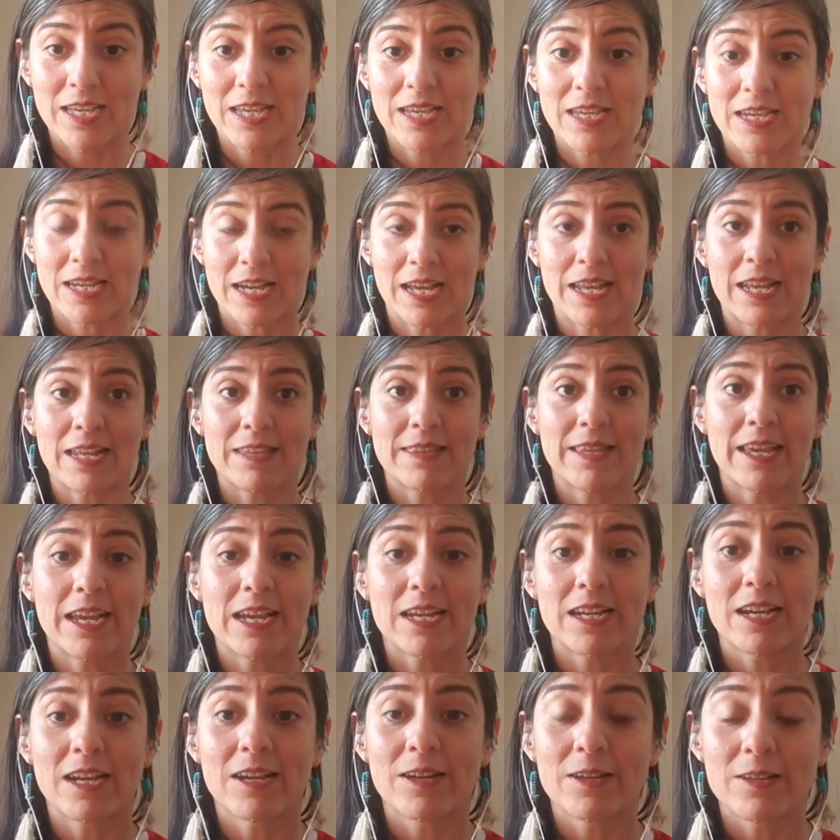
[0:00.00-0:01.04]
Kind of
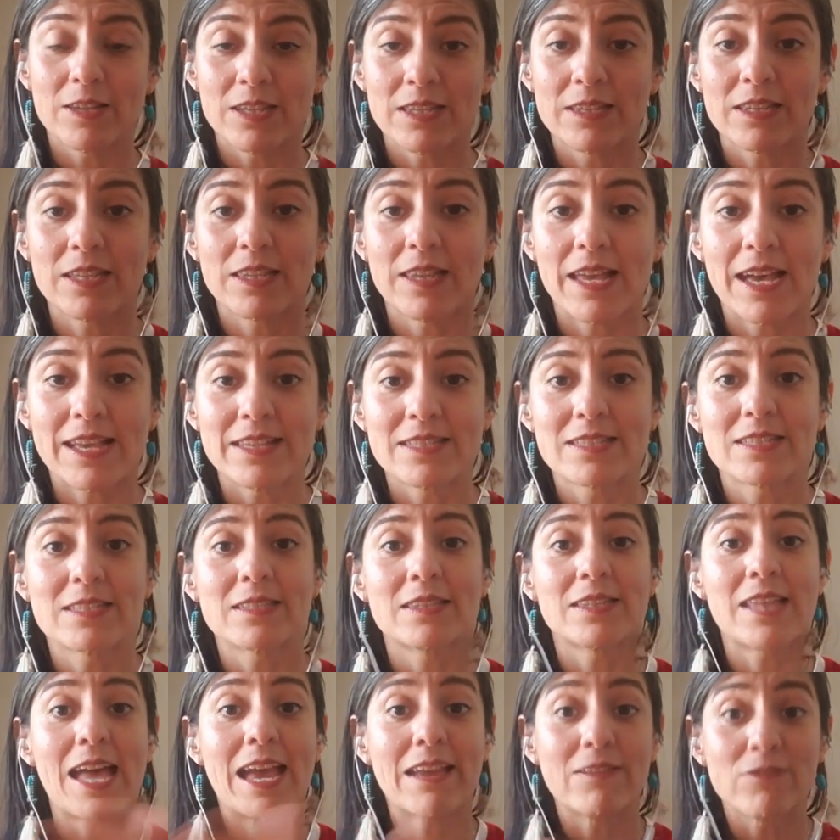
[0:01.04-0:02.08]
like in the last
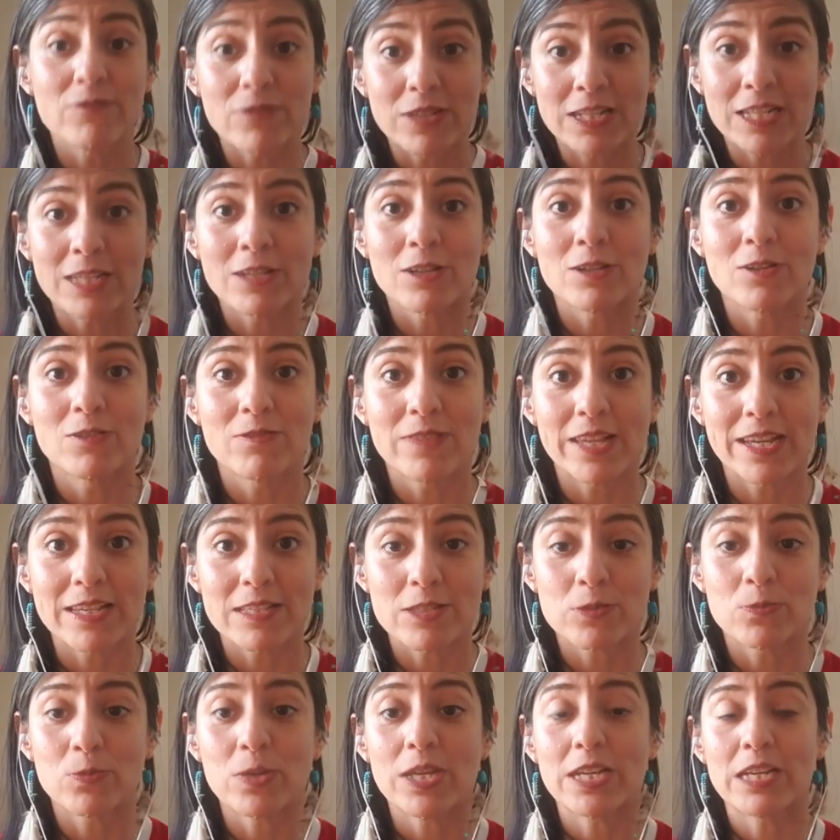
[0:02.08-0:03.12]
live video of
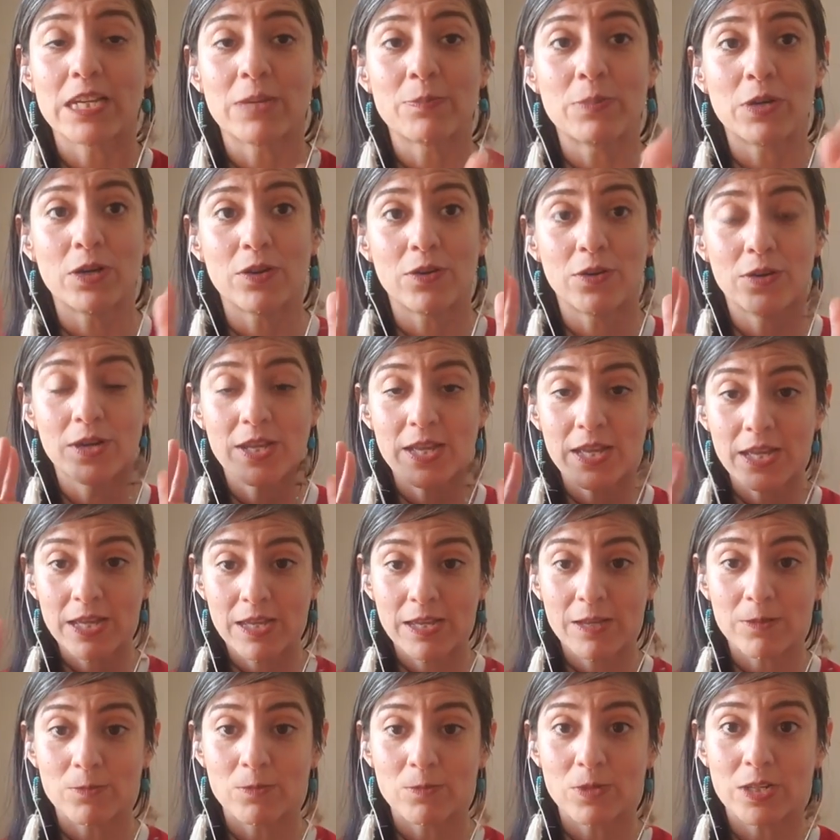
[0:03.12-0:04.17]
last week about
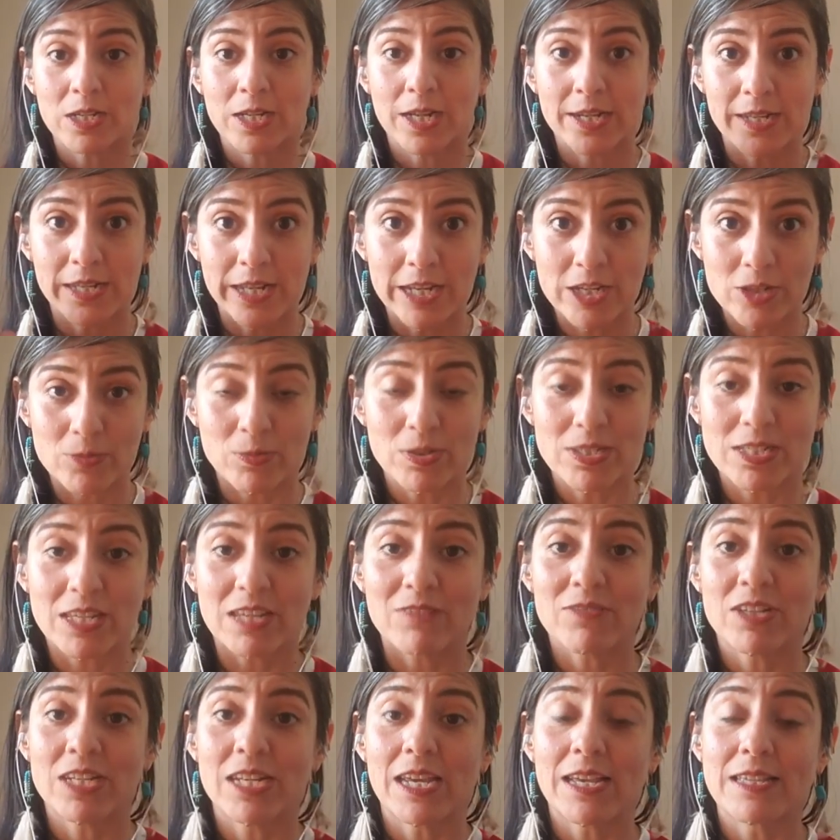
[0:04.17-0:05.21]
when Ganesh was
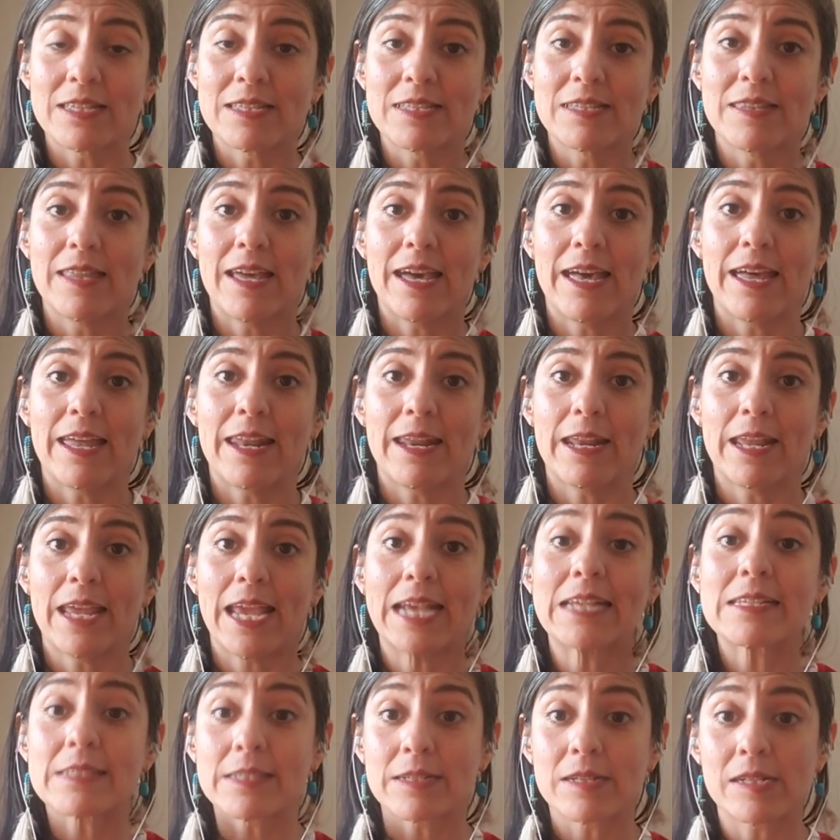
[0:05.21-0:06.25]
giving us that
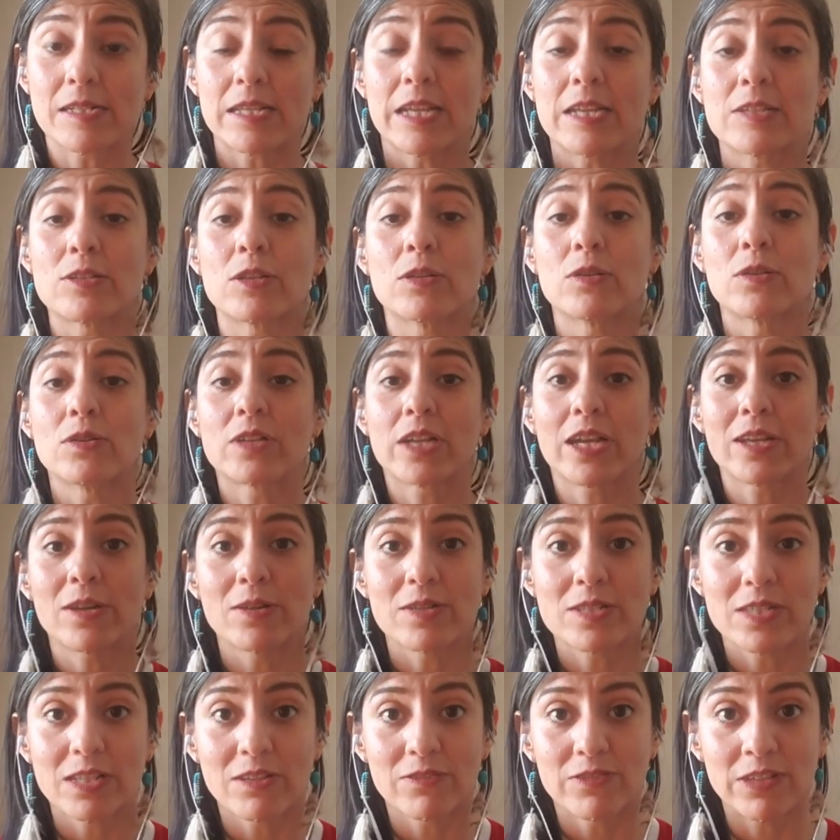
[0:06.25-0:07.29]
exercise to look at
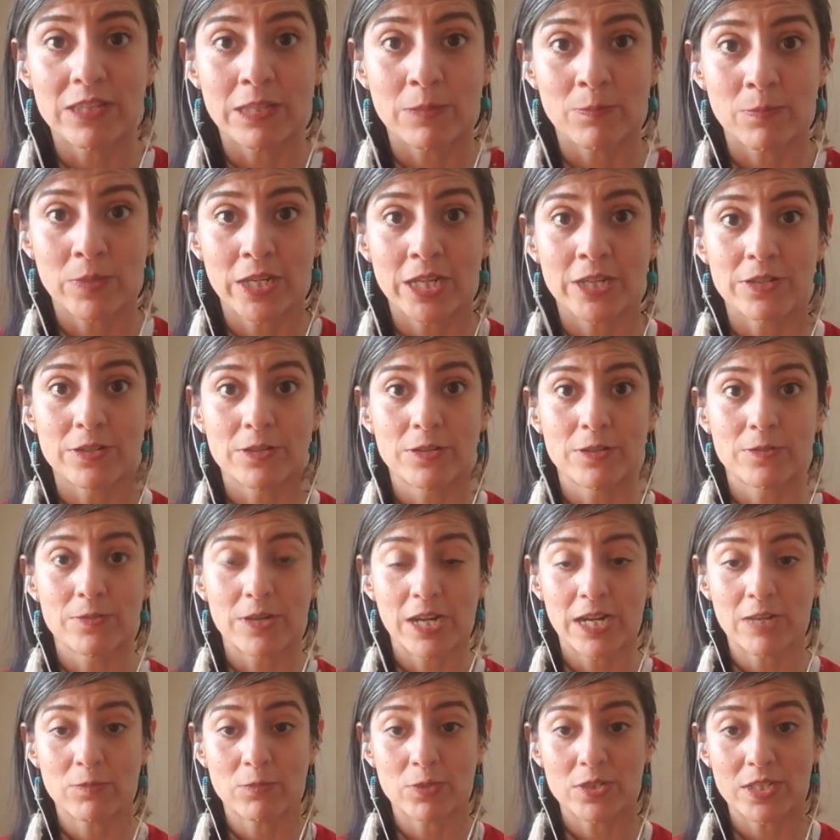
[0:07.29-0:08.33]
yourself in the mirror,
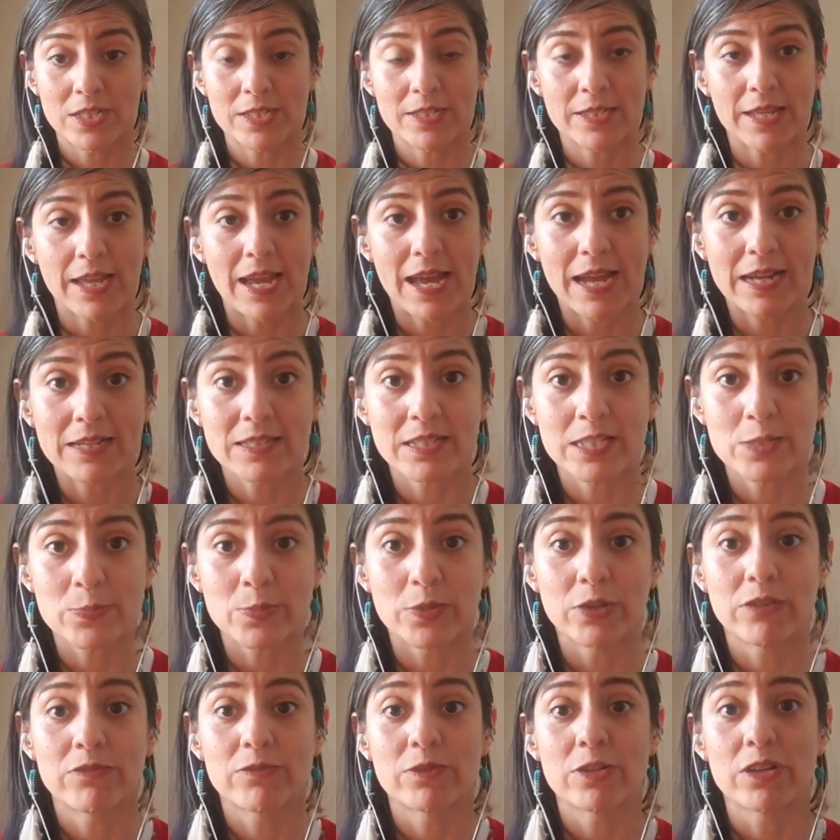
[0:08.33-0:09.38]
right? Which is the access
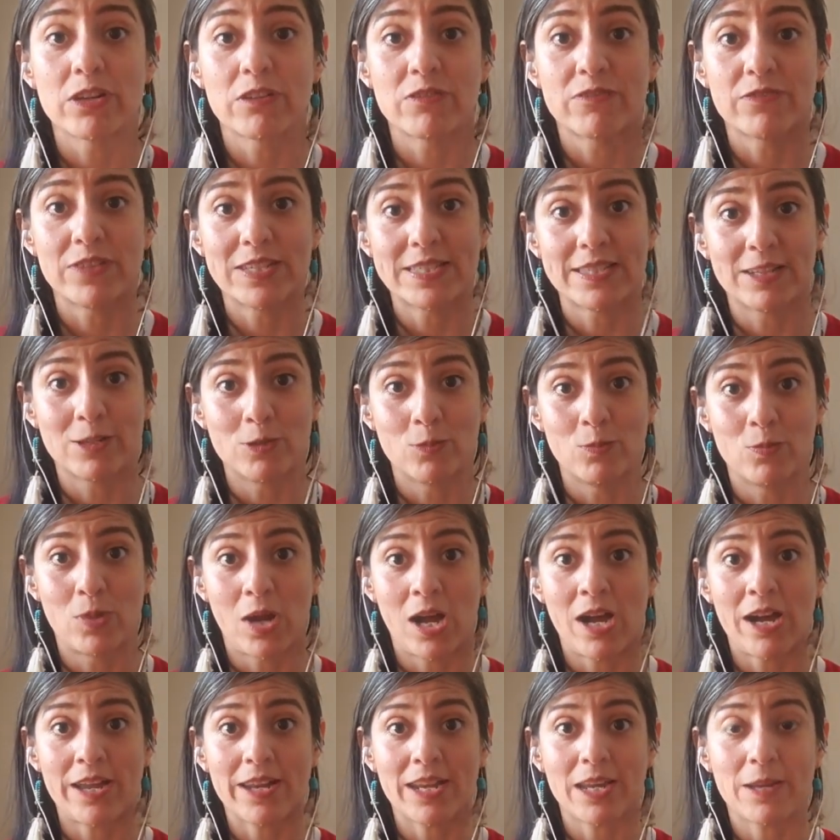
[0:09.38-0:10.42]
point for your physical
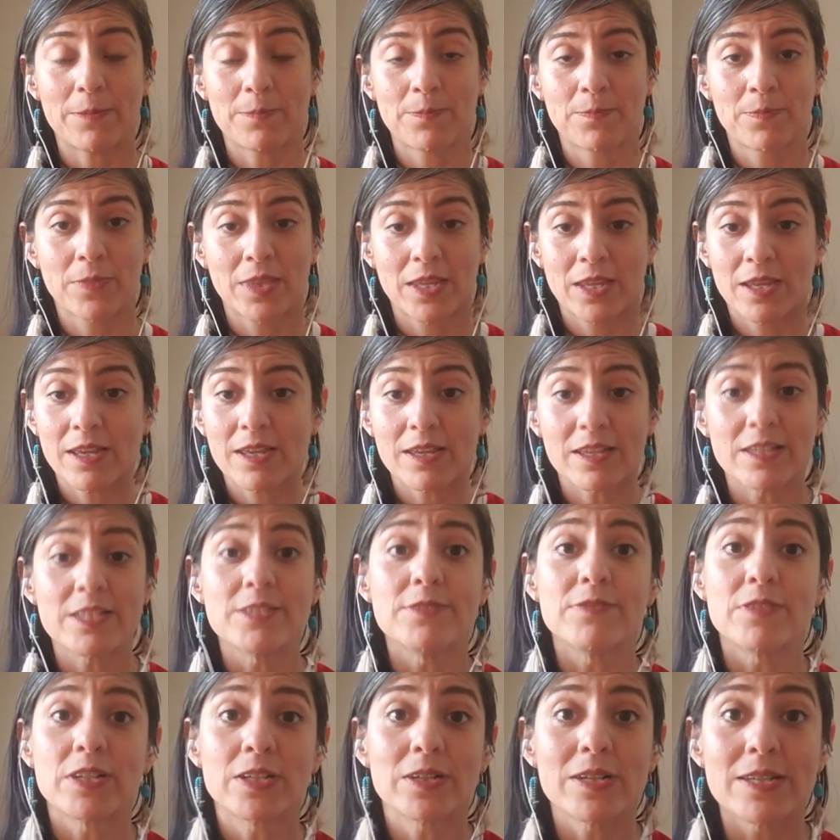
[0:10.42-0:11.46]
body.
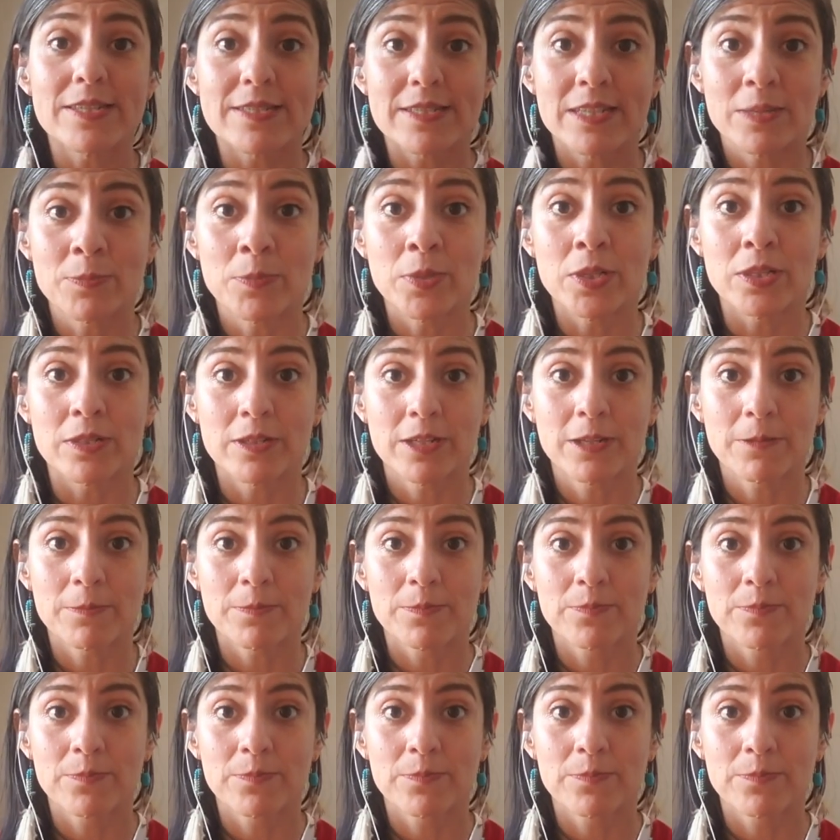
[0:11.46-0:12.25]
It's very similar.